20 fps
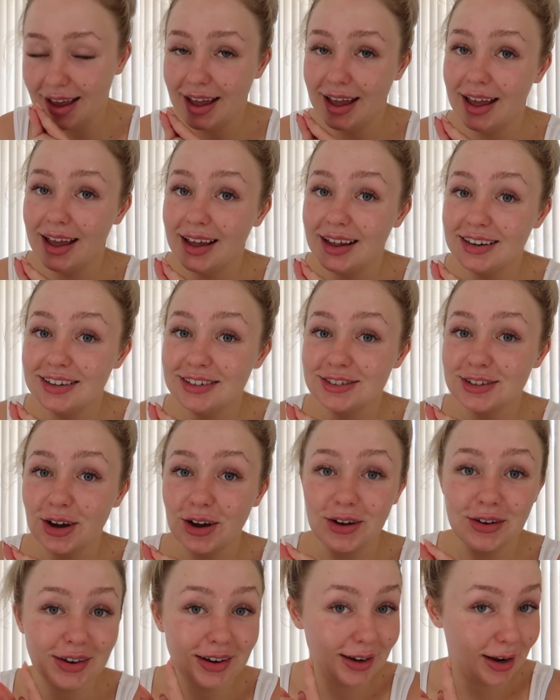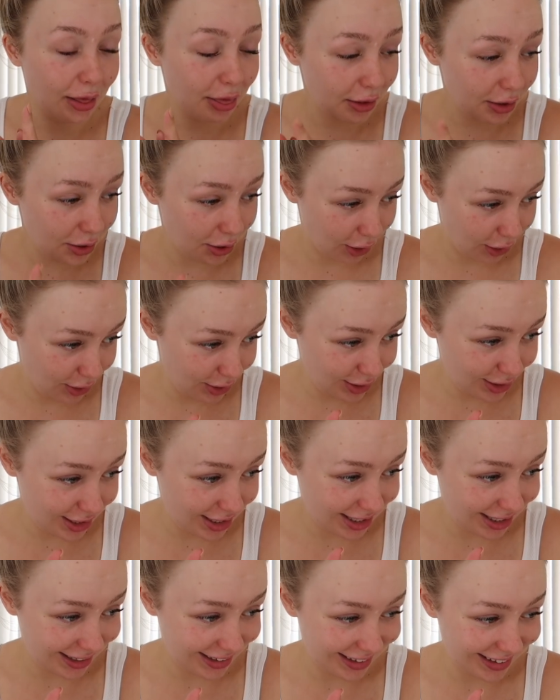And on another
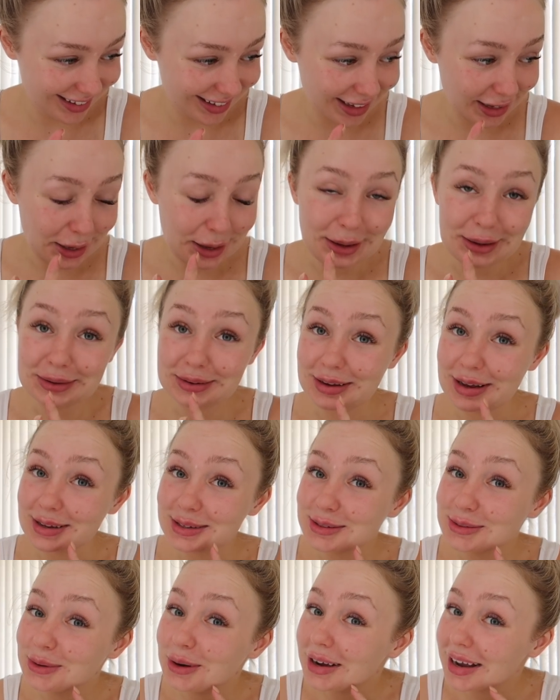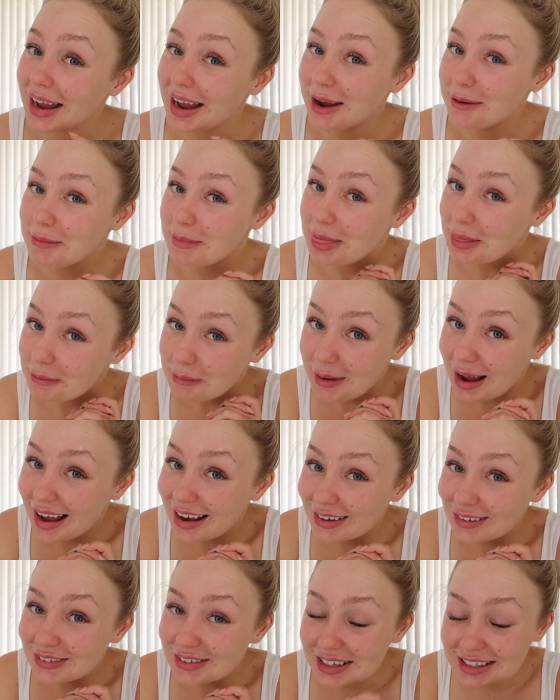note, guess what came in the
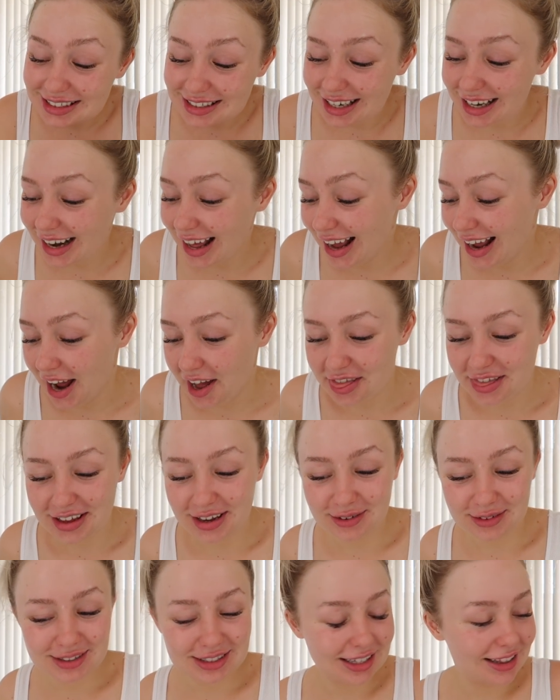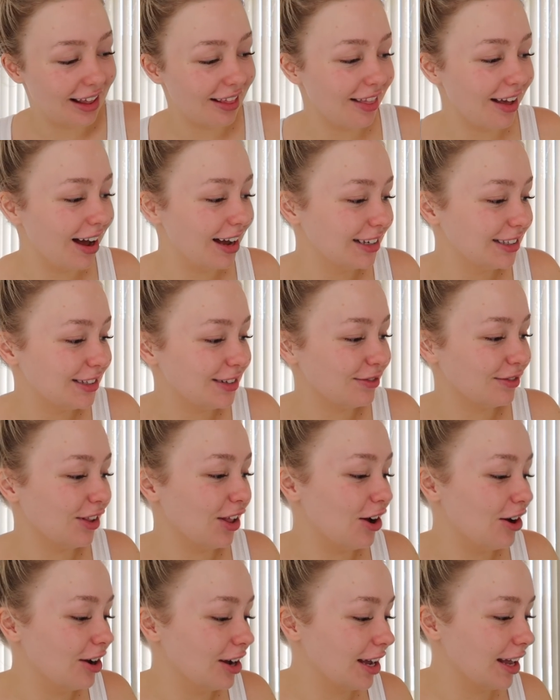mail yesterday? I think it was in the last
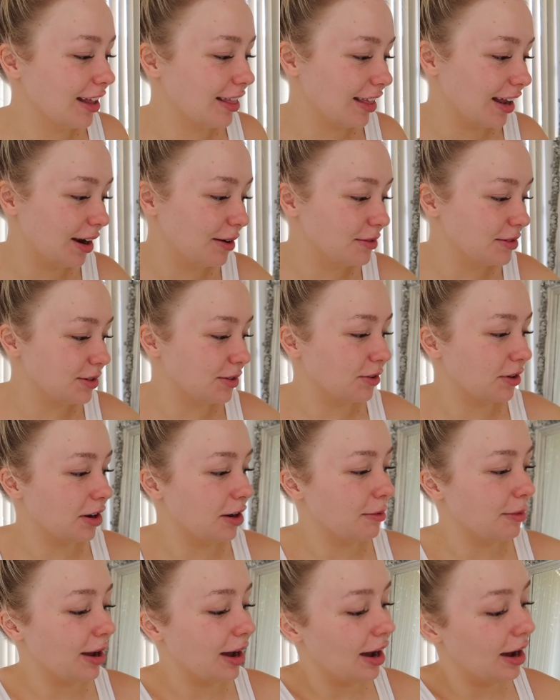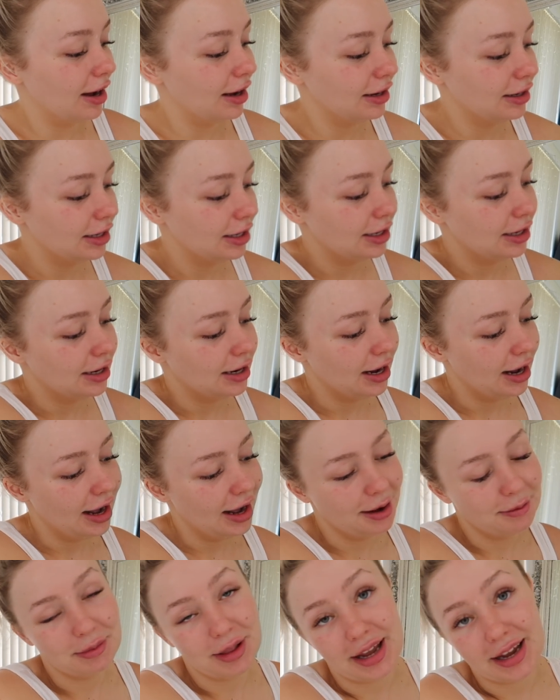vlog that I was talking about
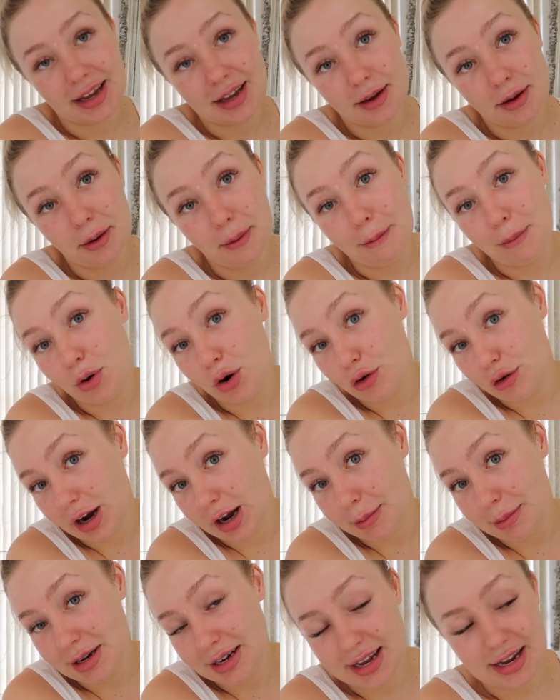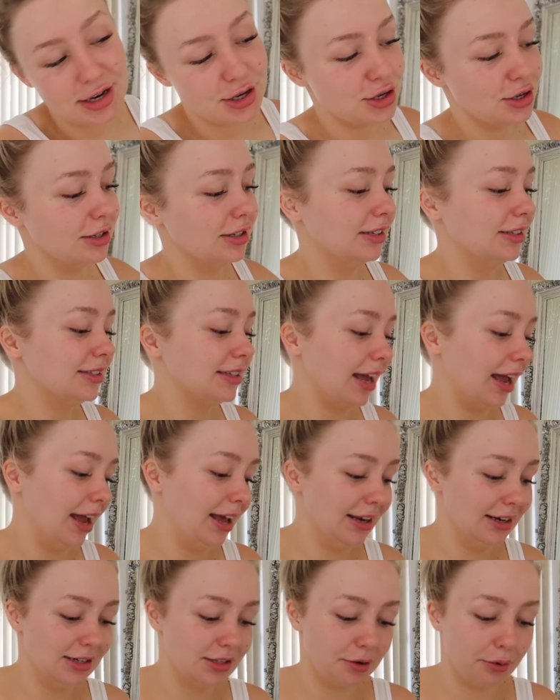like book recommendations
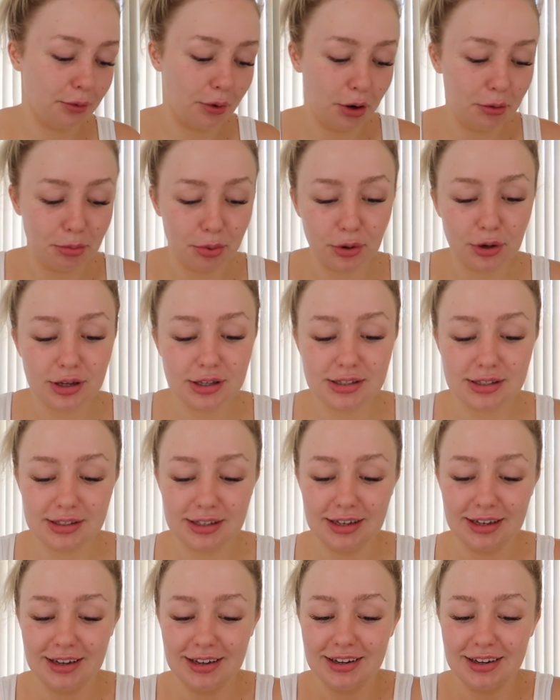and what books